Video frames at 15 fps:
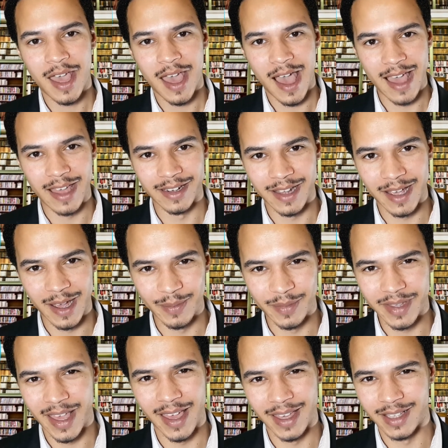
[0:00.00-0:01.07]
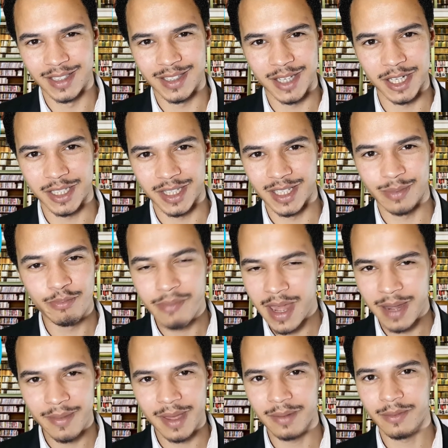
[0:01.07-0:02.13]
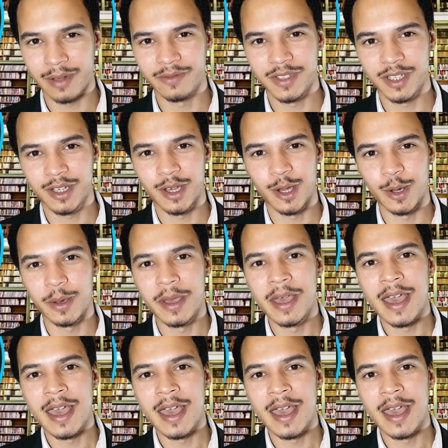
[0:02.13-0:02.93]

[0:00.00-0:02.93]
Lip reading: and yeah, he suggested this many months ago,